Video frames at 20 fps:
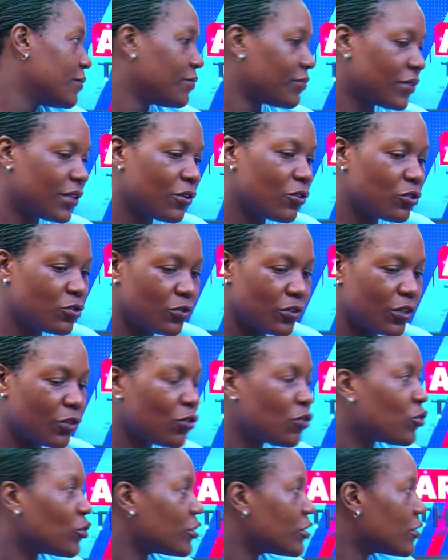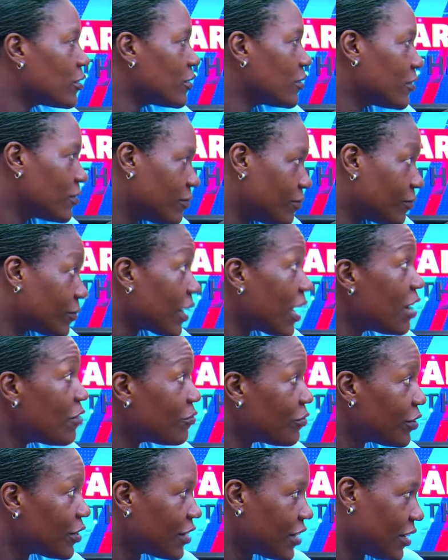They go to the court
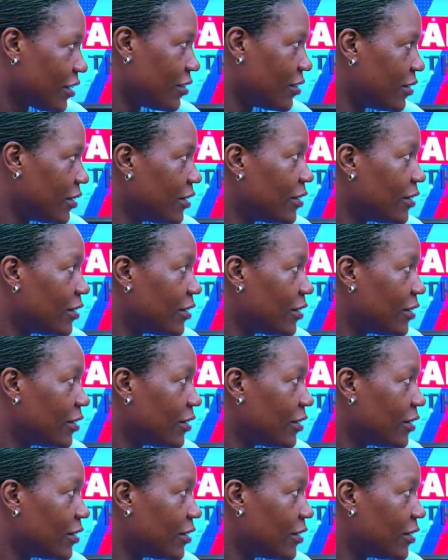every day,